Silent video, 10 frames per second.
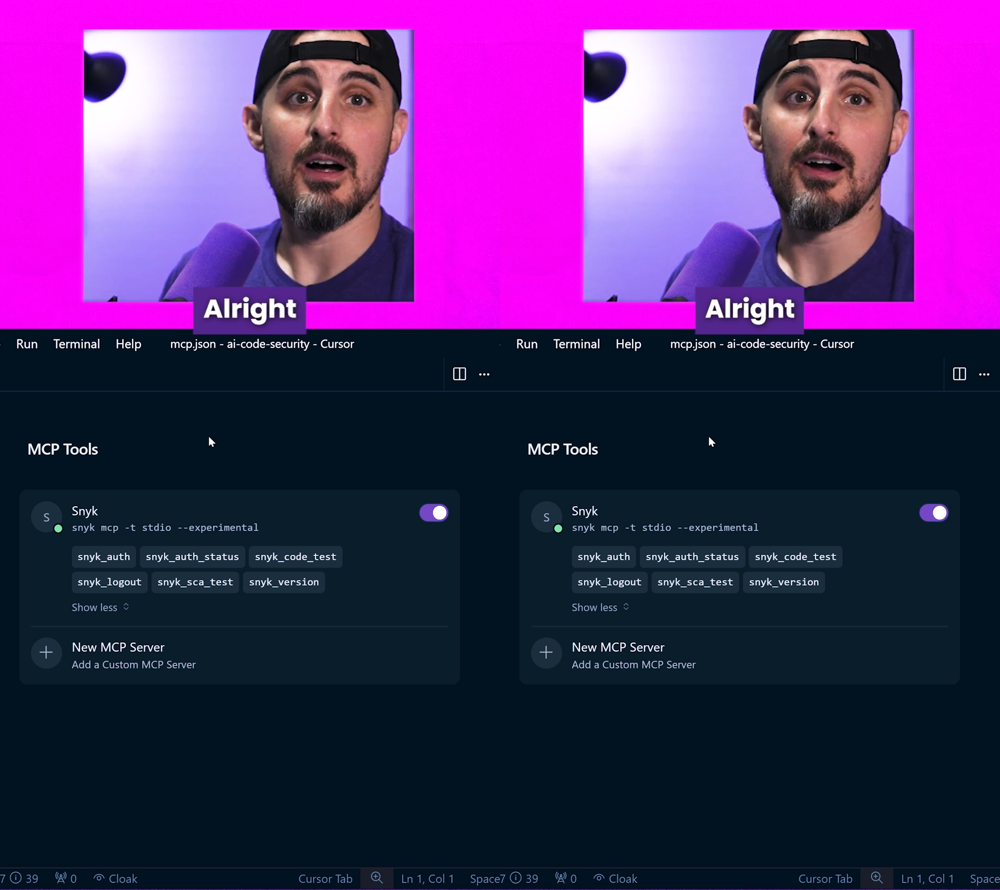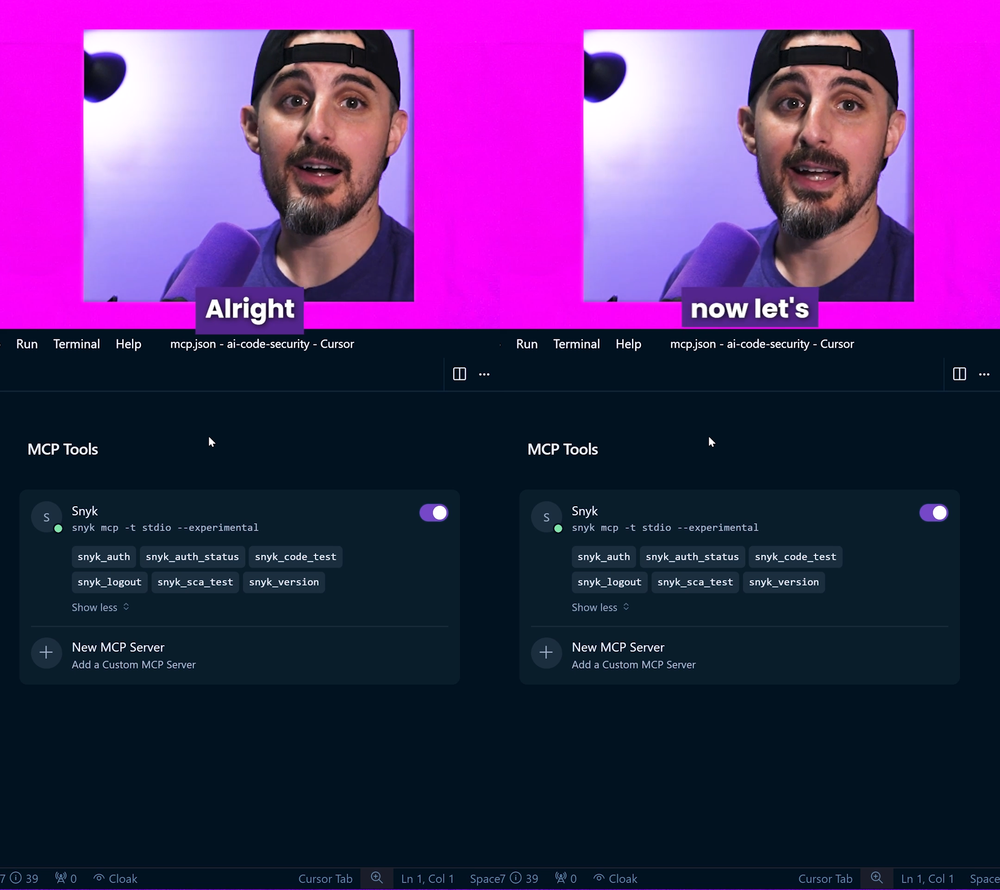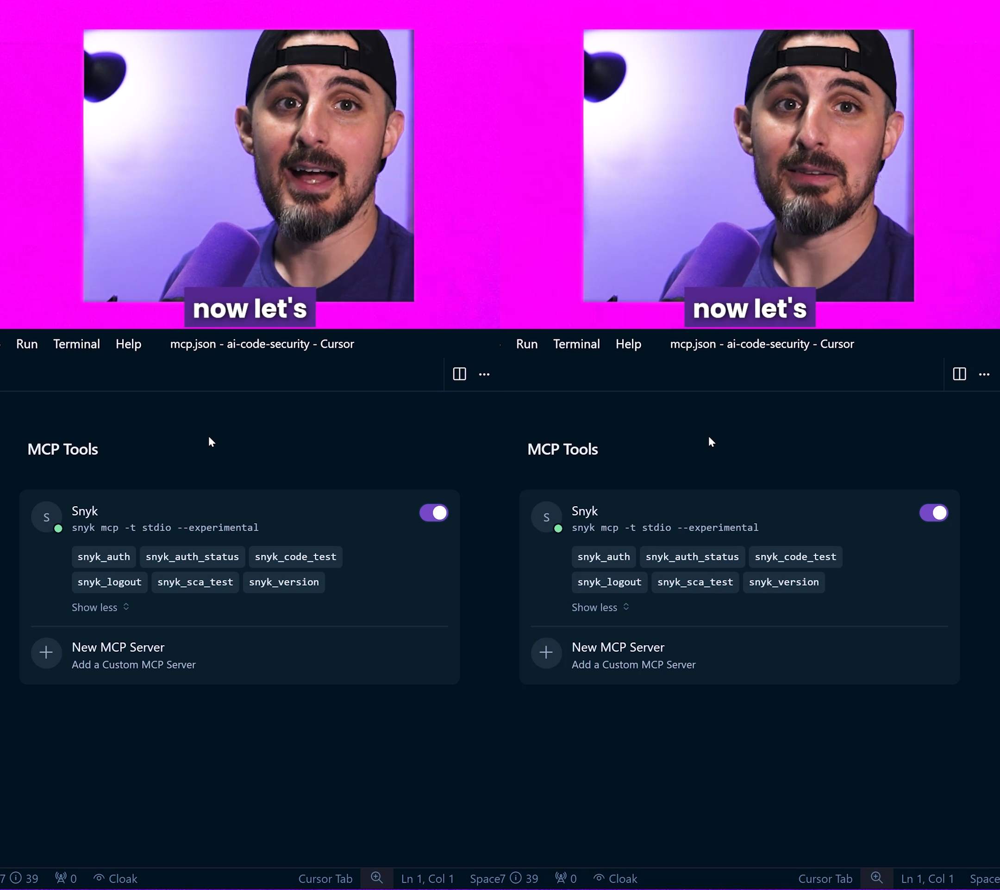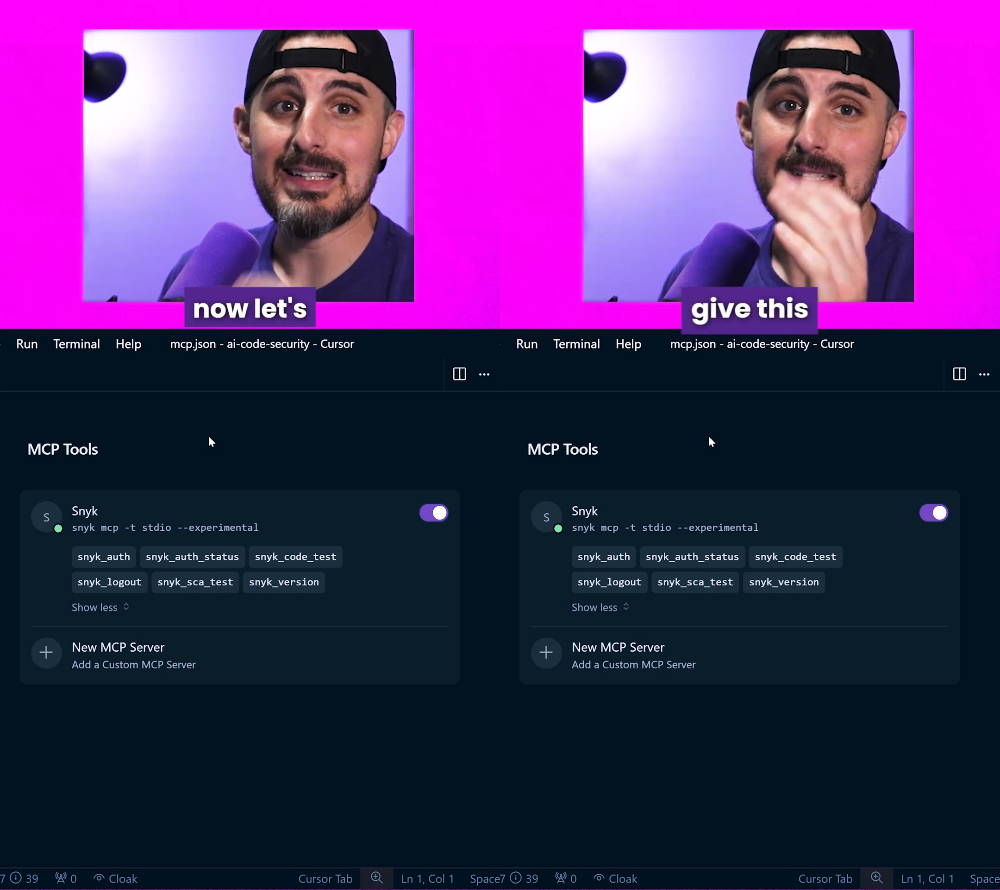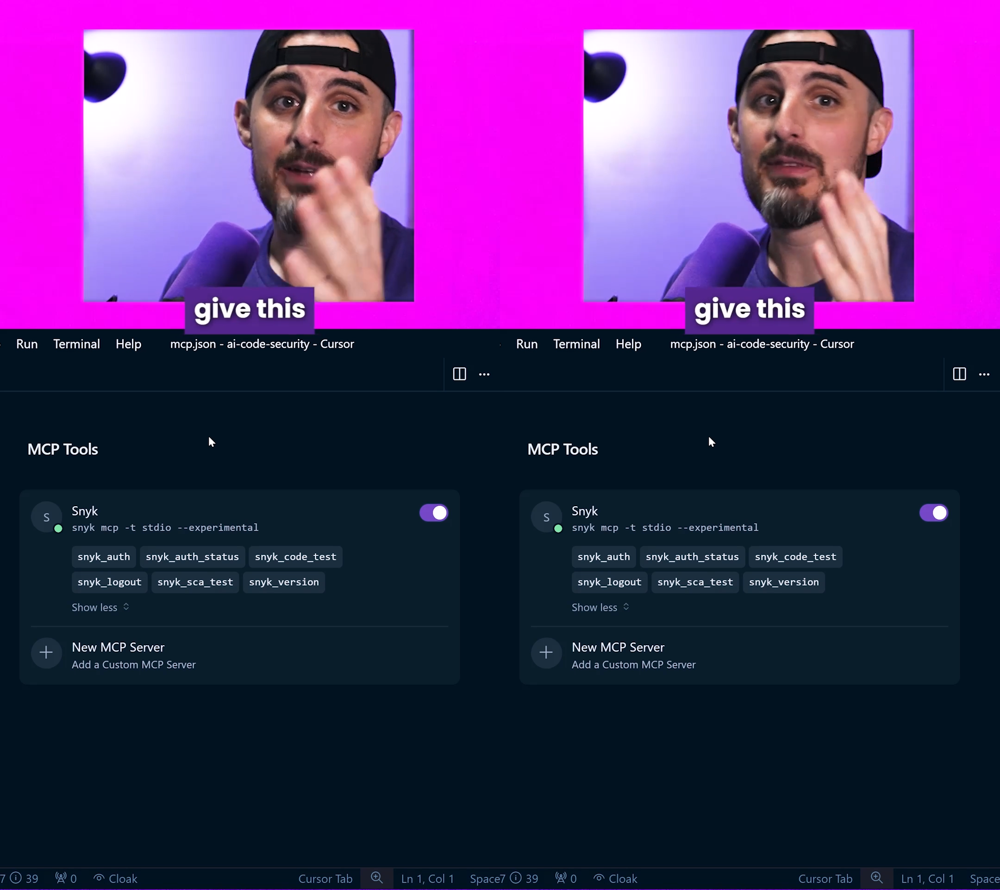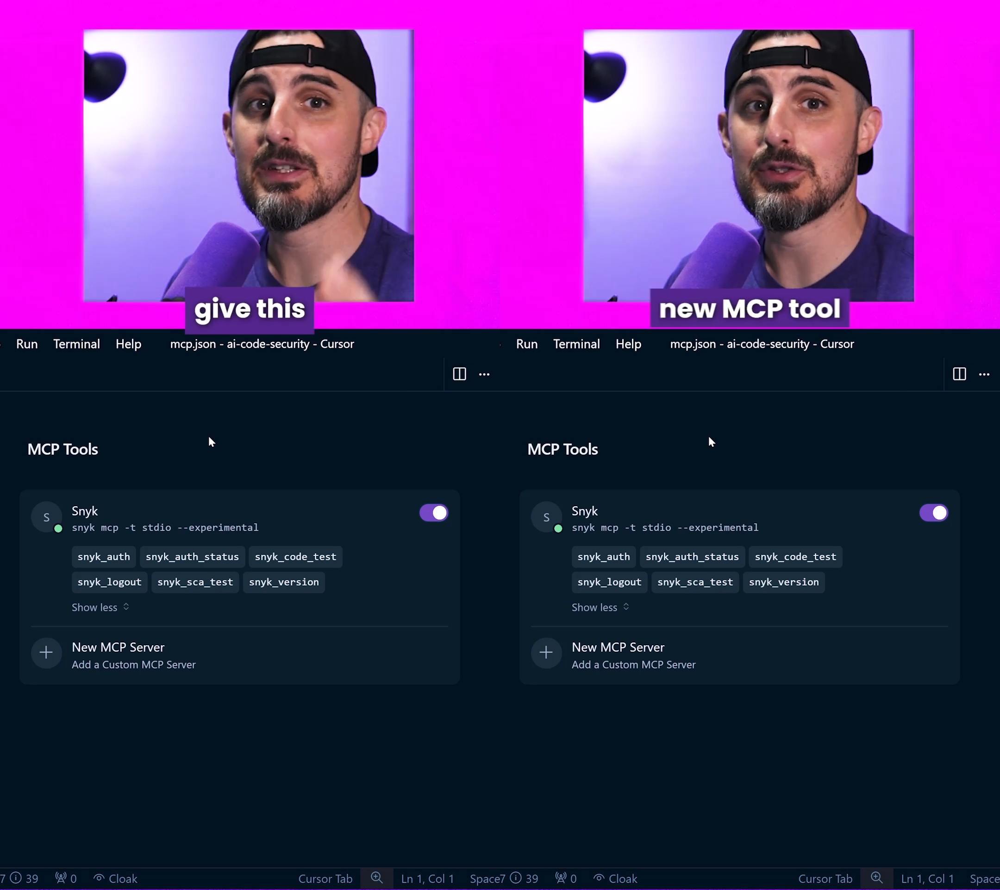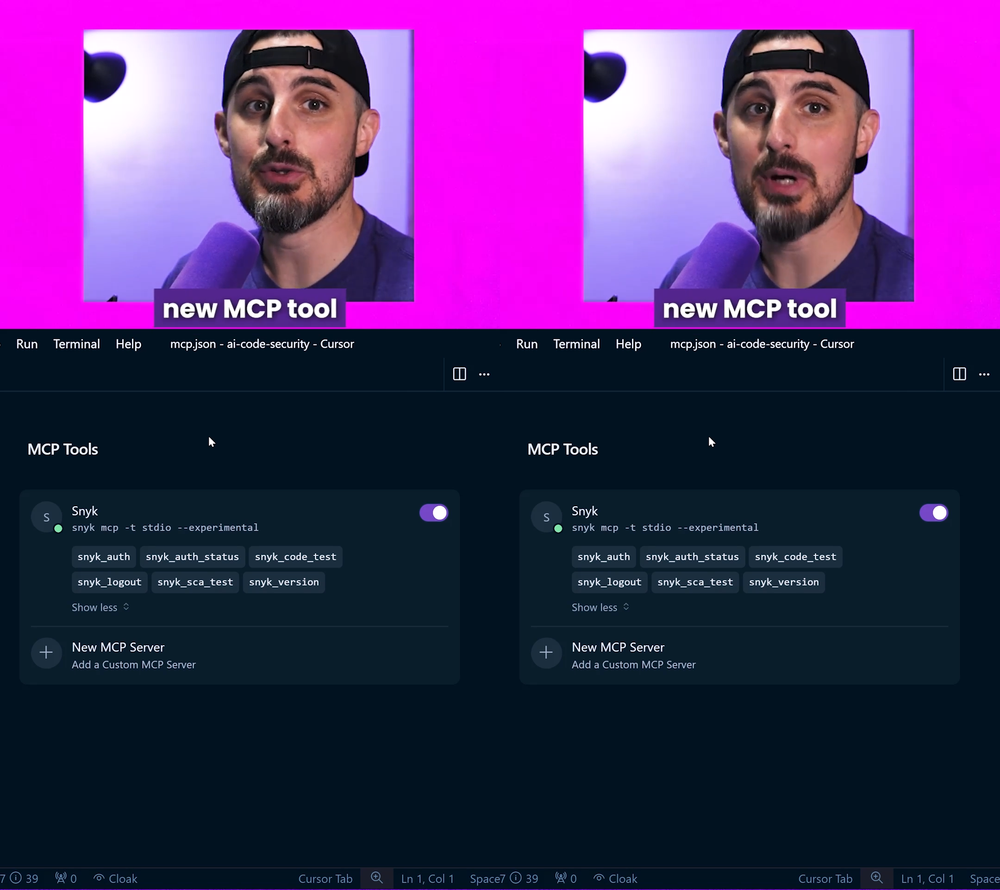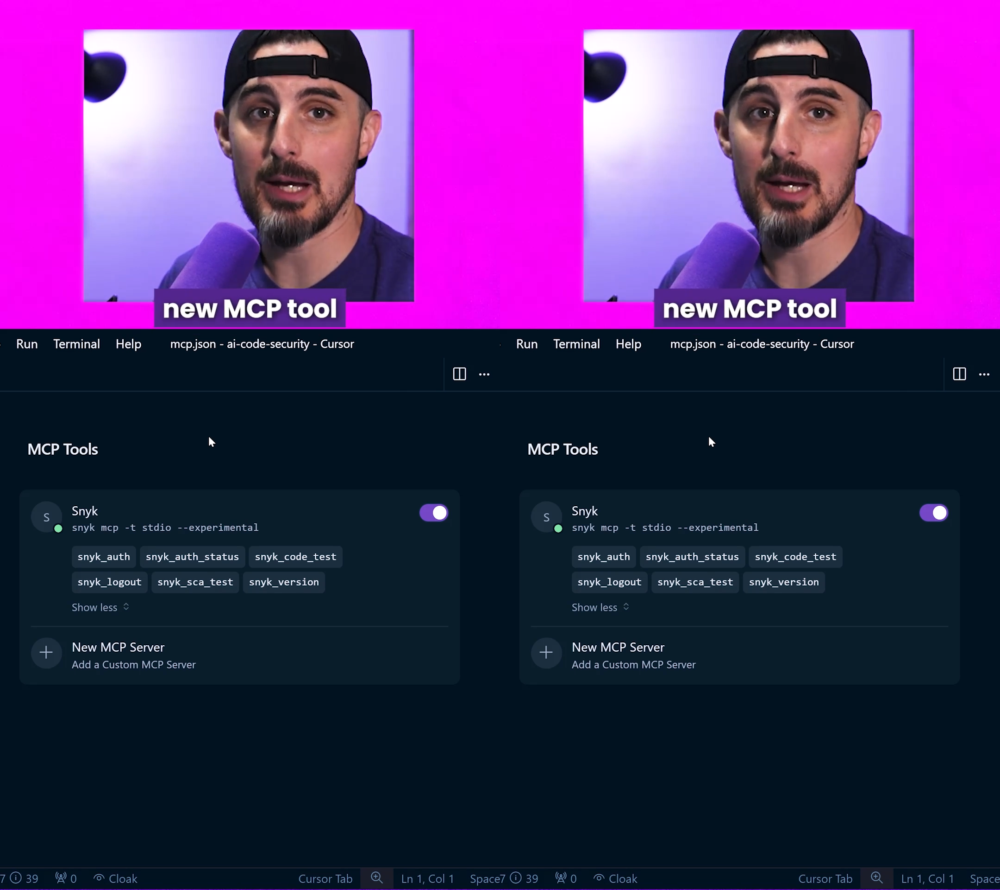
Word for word: All right, now let's give this new